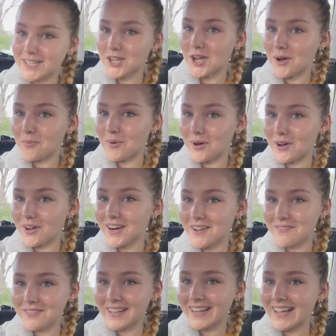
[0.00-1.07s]
top on, I
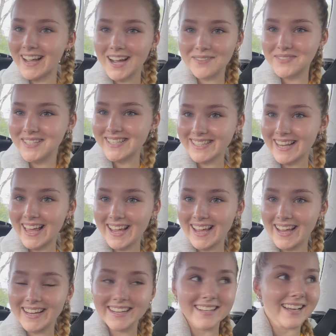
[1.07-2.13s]
feel like I'm
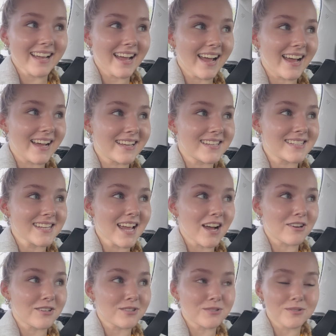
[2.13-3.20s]
slaying, and yeah,
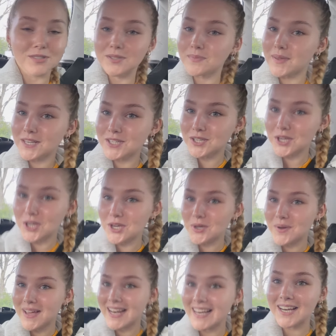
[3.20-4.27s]
I'll speak to you
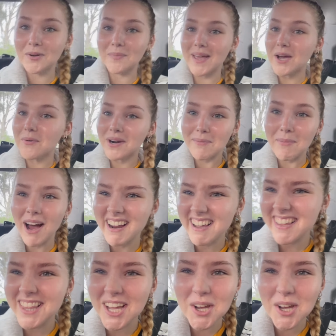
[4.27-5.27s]
in a little bit when I'm hugging the